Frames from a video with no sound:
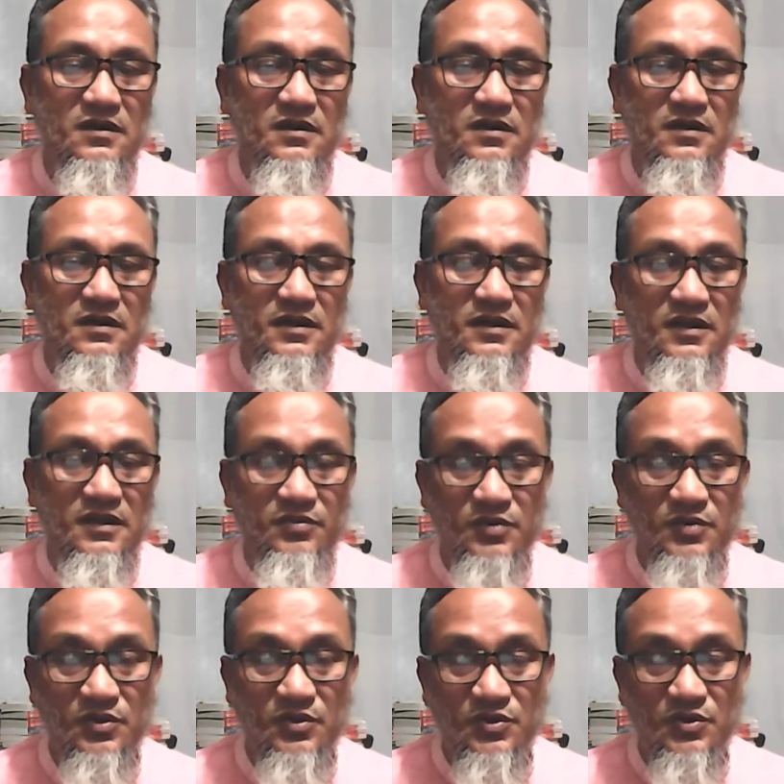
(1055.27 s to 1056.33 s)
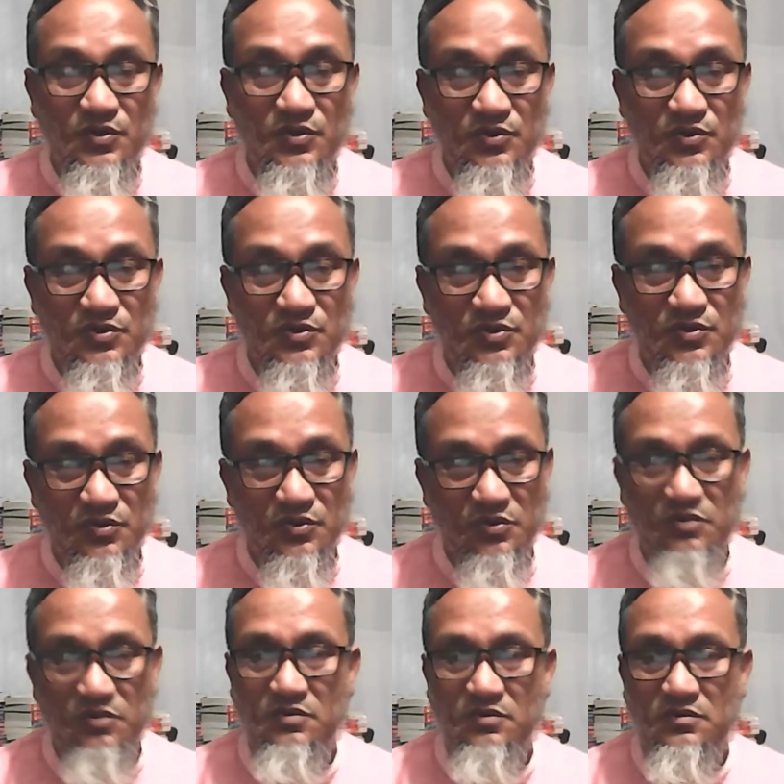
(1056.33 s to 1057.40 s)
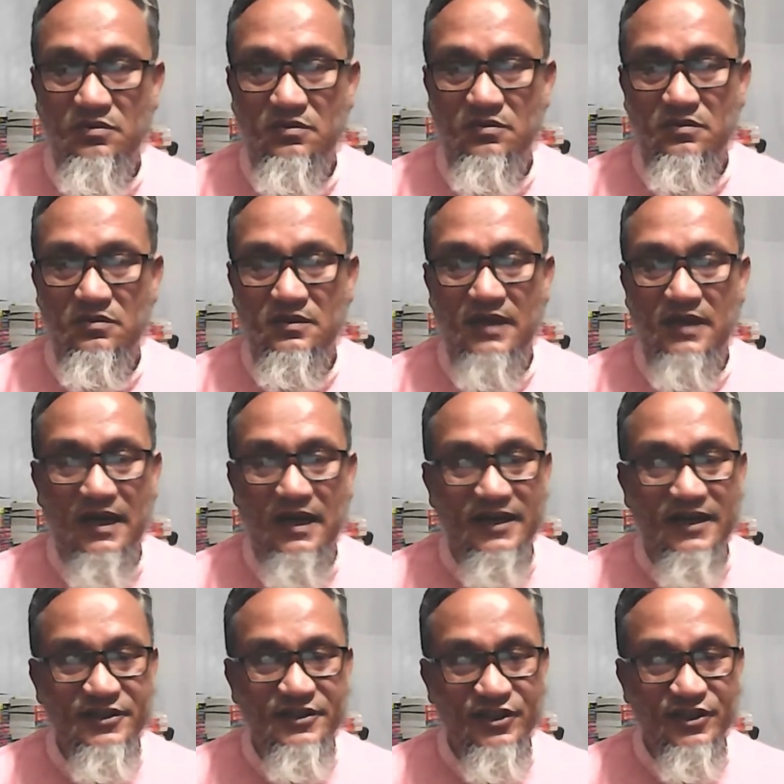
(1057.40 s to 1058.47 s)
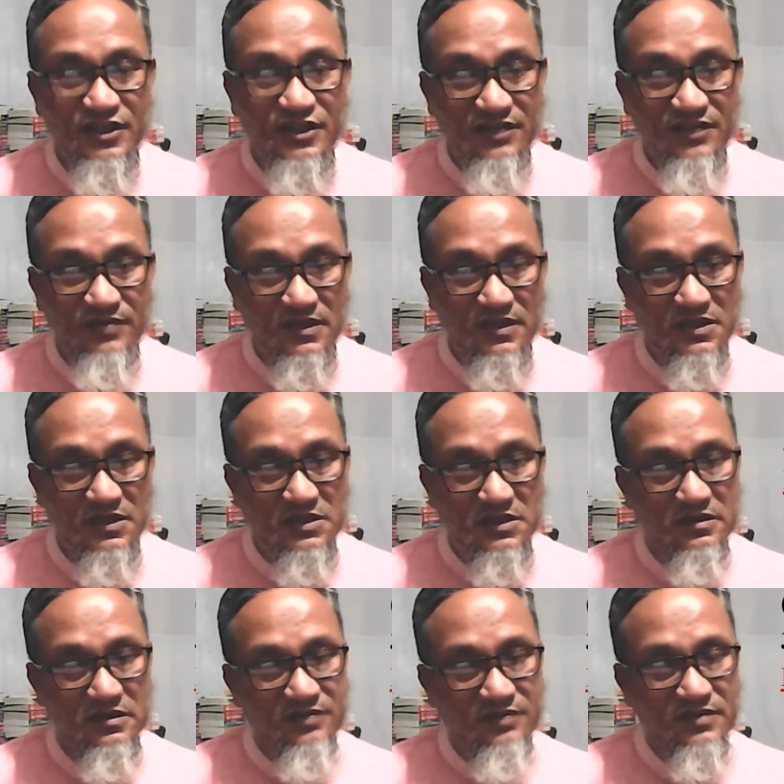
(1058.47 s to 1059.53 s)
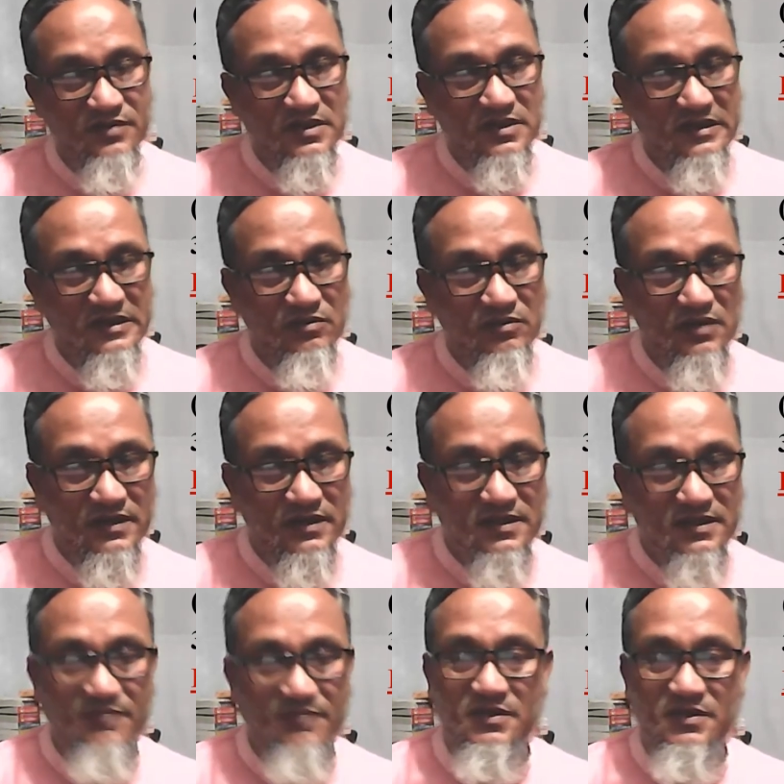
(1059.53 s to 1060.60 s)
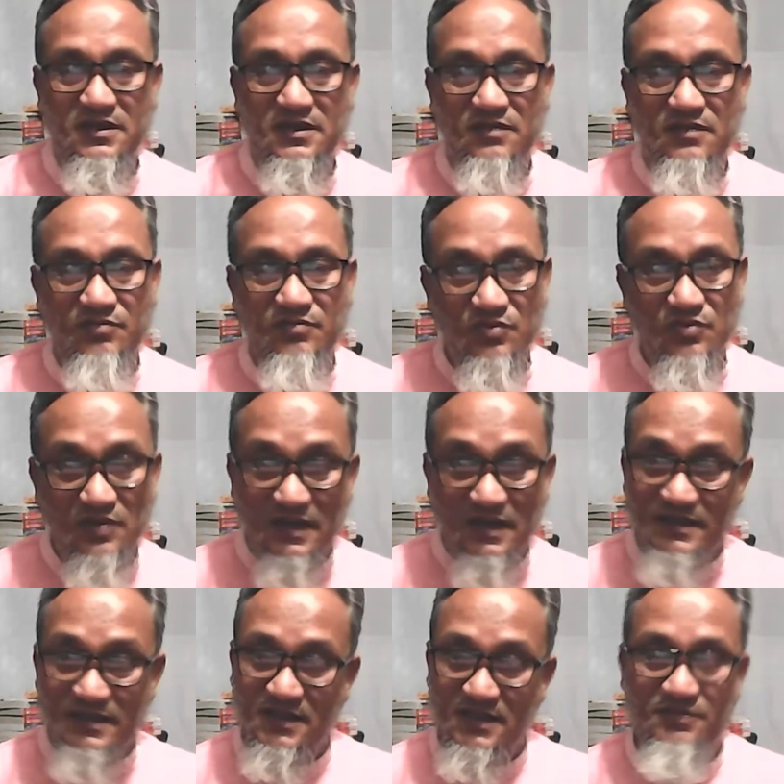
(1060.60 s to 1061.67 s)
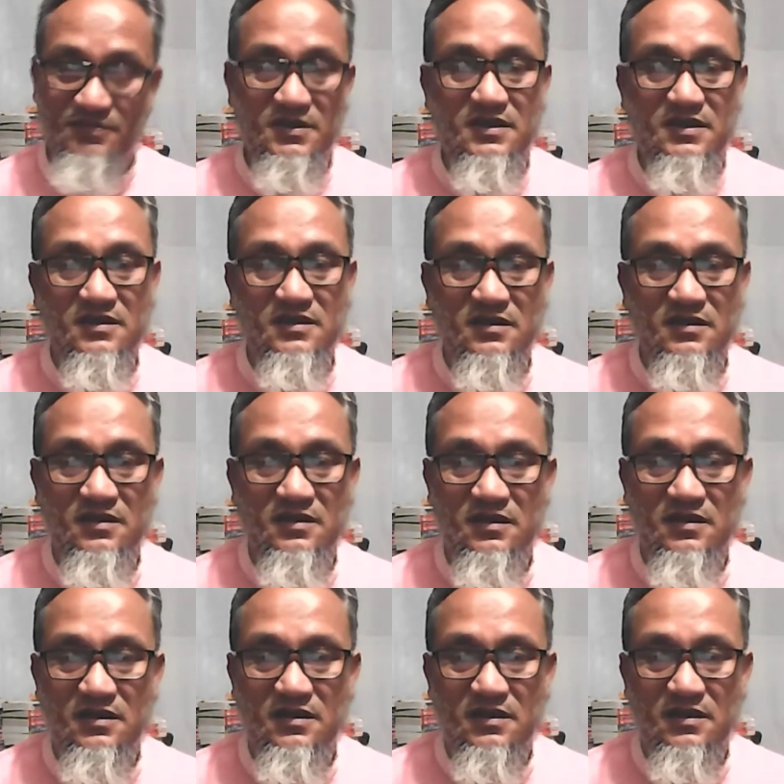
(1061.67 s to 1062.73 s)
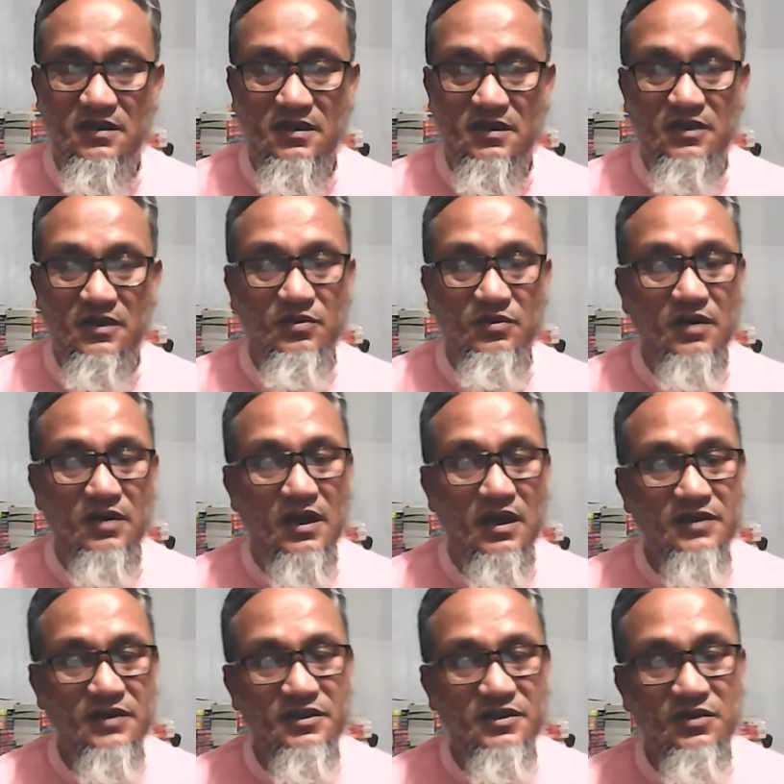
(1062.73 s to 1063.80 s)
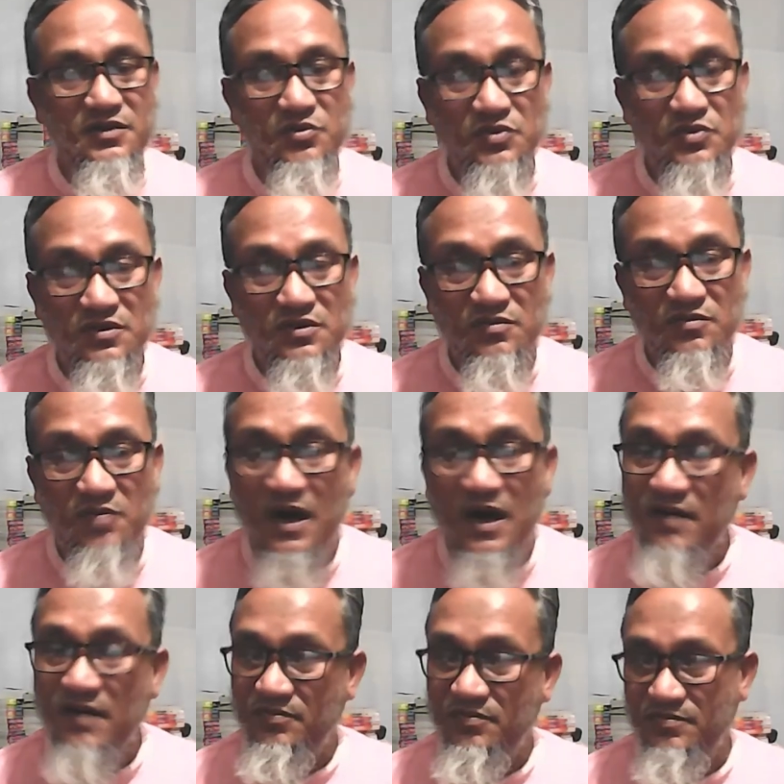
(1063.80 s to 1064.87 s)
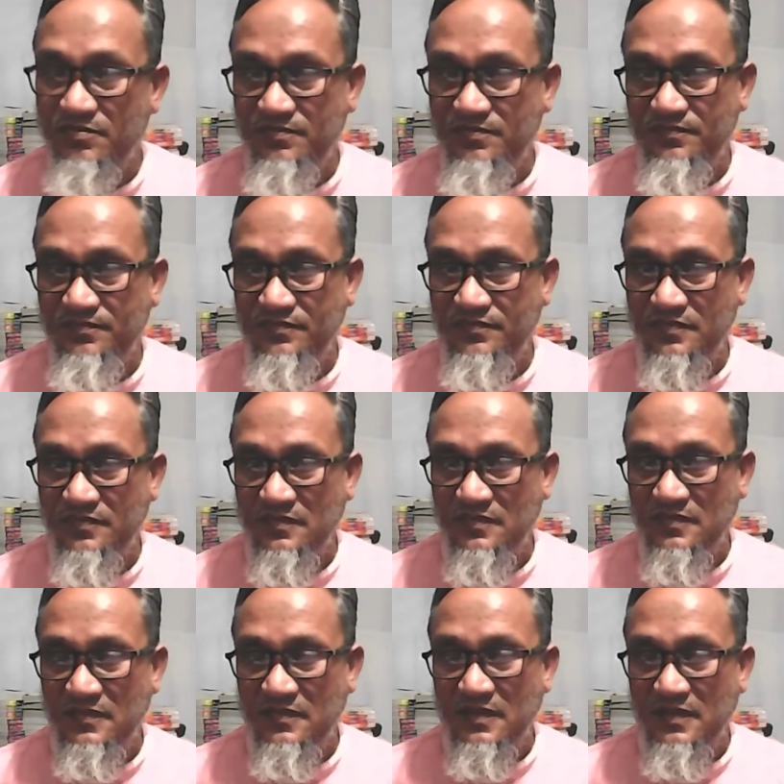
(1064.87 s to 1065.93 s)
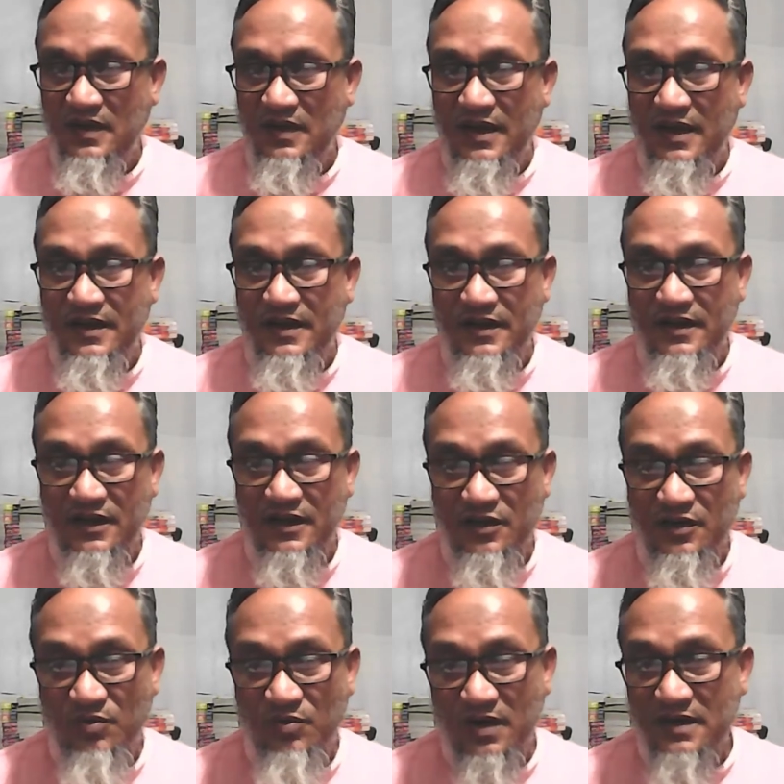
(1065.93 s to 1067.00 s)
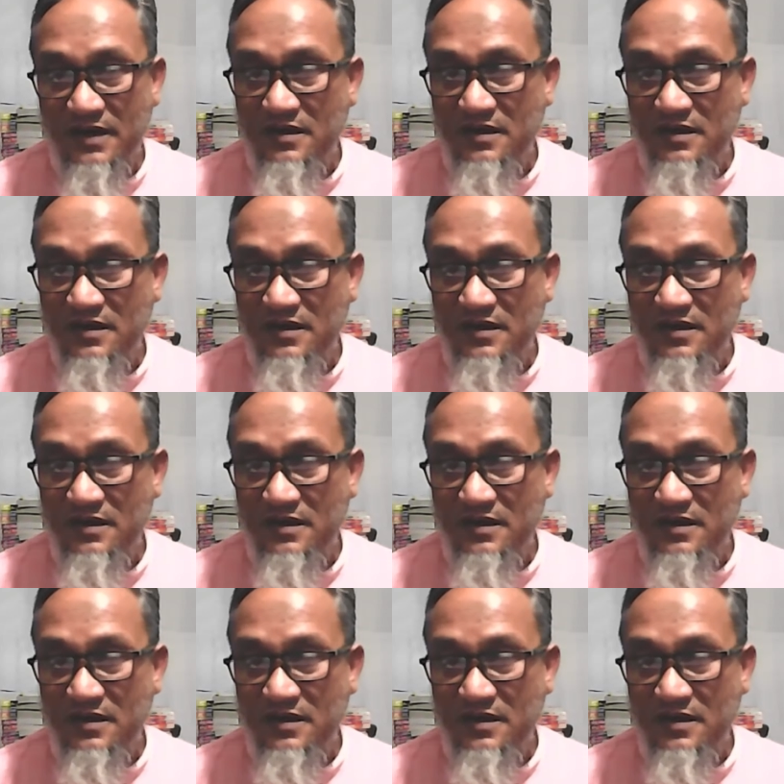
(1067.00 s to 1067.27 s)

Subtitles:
If you don't know the identification of singular subject and plural subject, you can't use verb. And head word